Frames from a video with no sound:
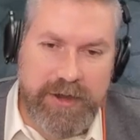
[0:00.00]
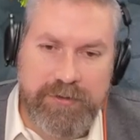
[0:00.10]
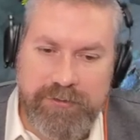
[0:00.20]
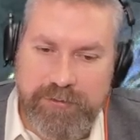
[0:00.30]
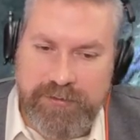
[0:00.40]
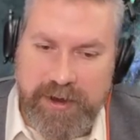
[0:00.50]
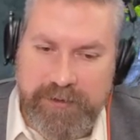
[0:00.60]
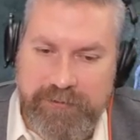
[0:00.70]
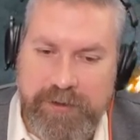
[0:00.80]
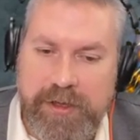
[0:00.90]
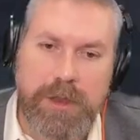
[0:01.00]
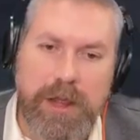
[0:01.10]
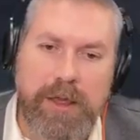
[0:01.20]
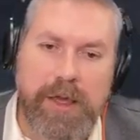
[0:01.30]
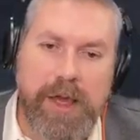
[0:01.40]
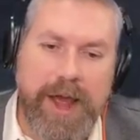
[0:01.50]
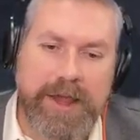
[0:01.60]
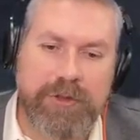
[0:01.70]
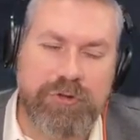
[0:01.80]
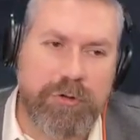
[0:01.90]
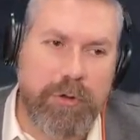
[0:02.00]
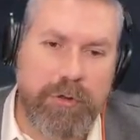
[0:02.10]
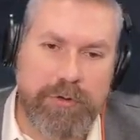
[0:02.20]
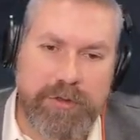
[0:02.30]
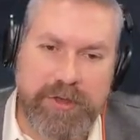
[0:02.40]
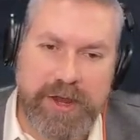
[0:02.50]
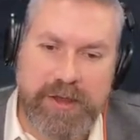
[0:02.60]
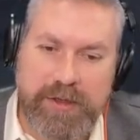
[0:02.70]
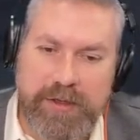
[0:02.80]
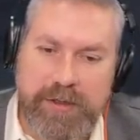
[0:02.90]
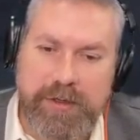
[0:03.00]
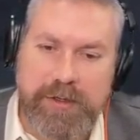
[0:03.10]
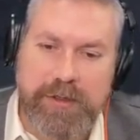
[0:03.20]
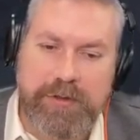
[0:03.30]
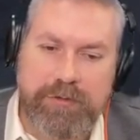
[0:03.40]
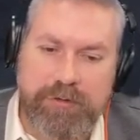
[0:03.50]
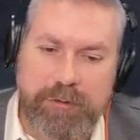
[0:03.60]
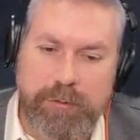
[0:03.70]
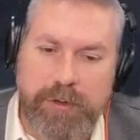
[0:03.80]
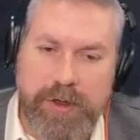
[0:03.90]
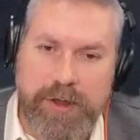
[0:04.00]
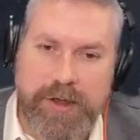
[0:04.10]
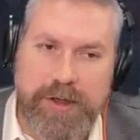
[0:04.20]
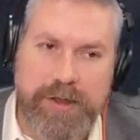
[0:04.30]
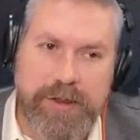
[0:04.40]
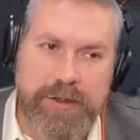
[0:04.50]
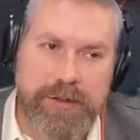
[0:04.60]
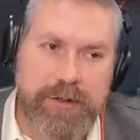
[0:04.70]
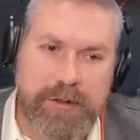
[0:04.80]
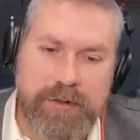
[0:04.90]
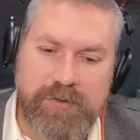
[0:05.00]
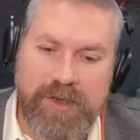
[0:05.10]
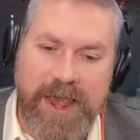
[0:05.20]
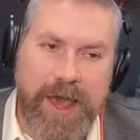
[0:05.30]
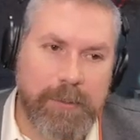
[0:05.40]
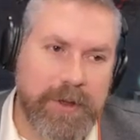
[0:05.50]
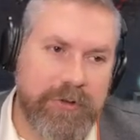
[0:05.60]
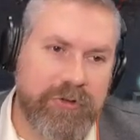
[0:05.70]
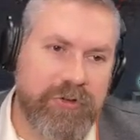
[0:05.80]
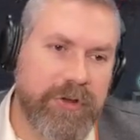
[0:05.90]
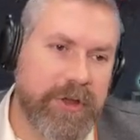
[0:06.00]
useful stuff. I Control click to say how much